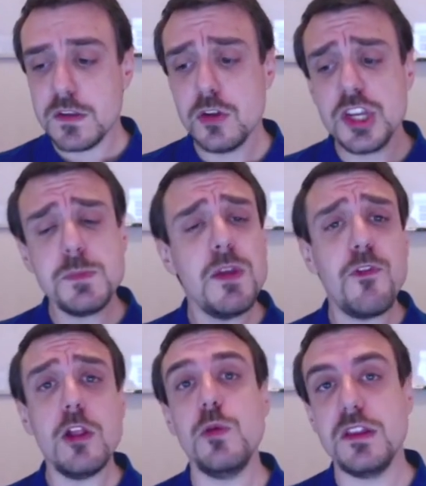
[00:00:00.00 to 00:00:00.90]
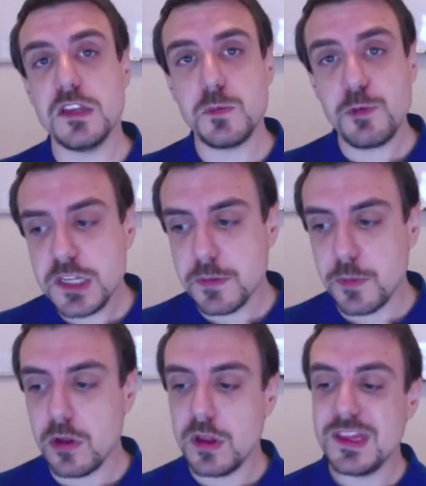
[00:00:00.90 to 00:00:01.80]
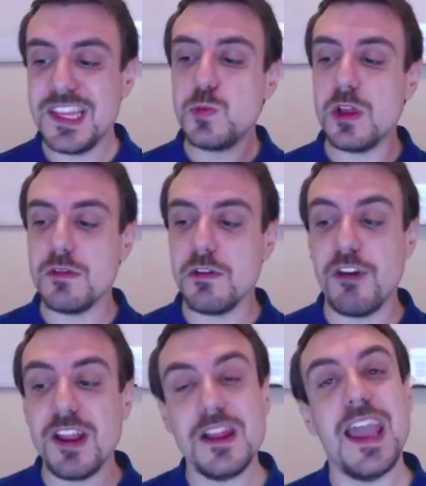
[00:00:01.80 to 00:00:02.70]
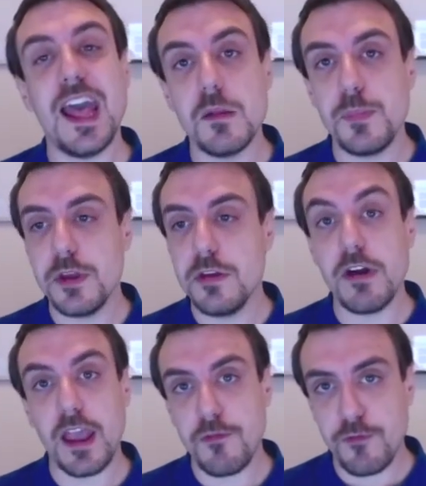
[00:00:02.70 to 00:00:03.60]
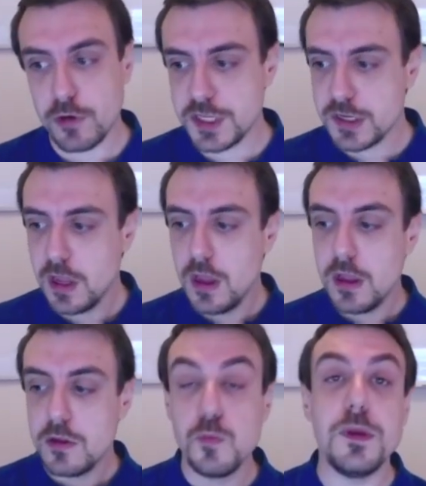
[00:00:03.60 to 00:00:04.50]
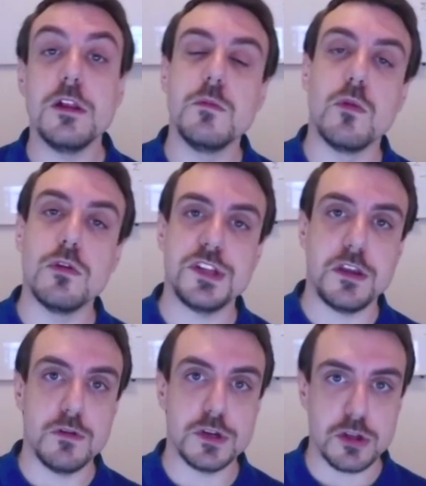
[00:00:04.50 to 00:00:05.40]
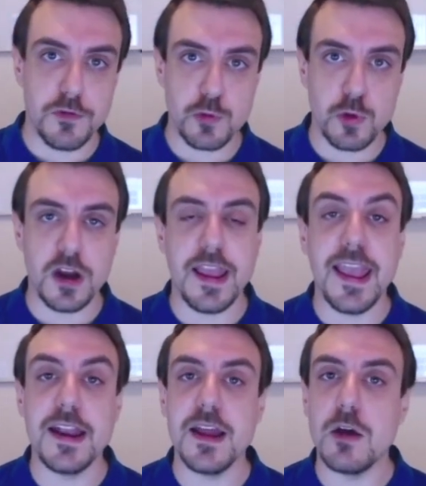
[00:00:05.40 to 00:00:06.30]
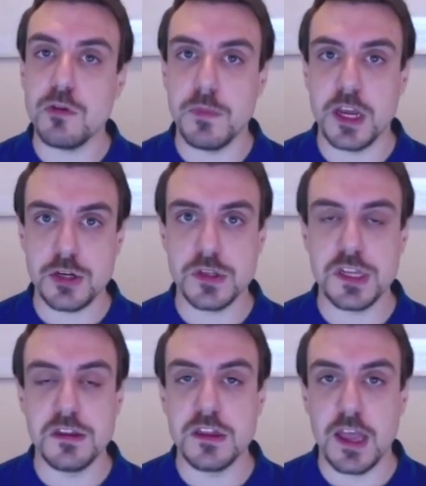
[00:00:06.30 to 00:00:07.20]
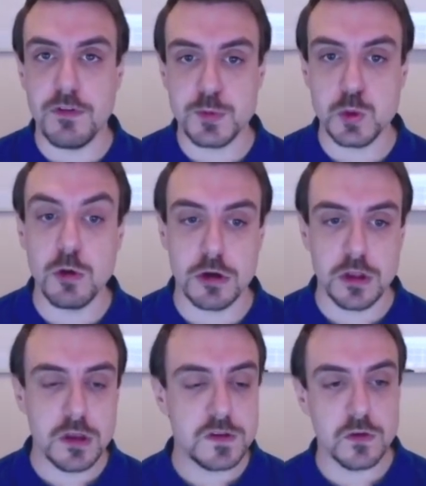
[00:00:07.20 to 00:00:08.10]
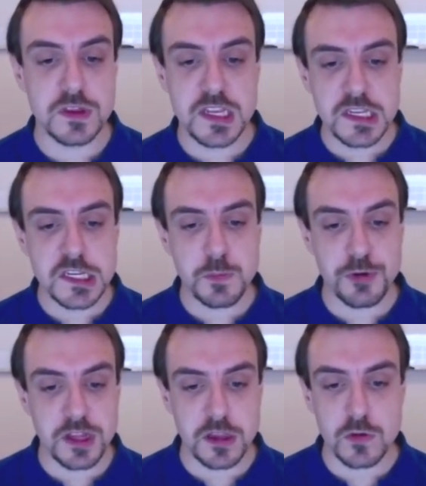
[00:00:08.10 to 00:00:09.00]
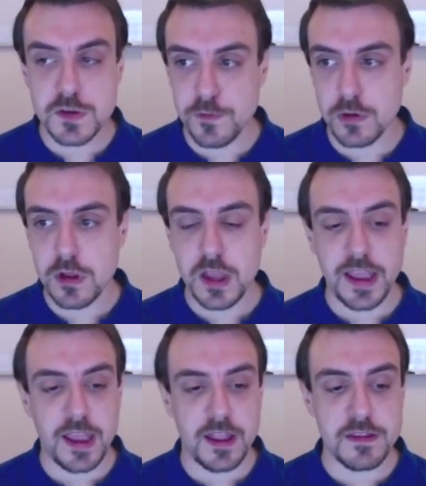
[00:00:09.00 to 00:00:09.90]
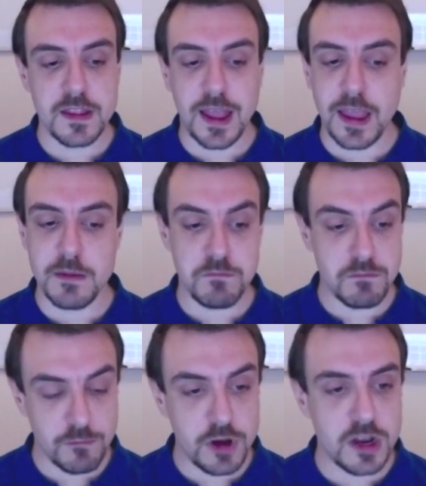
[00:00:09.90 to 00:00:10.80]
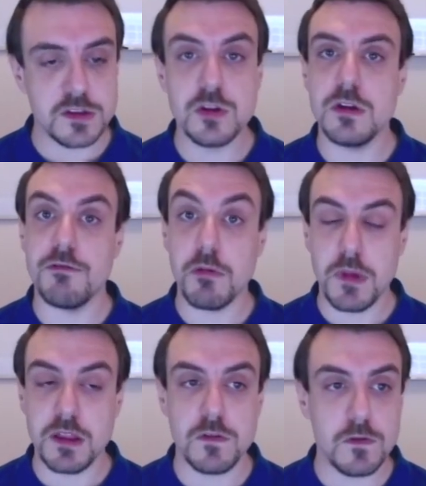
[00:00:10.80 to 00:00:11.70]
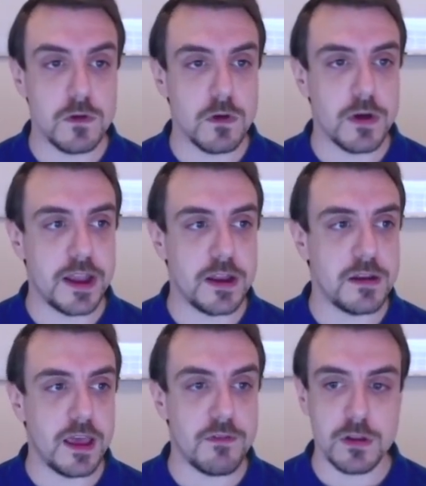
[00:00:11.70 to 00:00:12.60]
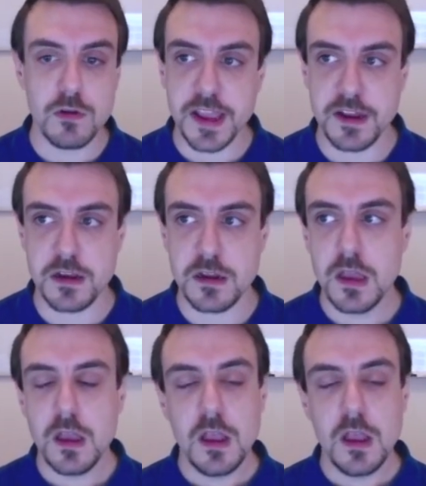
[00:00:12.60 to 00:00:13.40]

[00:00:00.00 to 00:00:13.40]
So just by following this principle, this will greatly help your efforts to build more secure software and automations in the DevOps world. So this is pretty useful, and I really recommend you to go and have a look at it.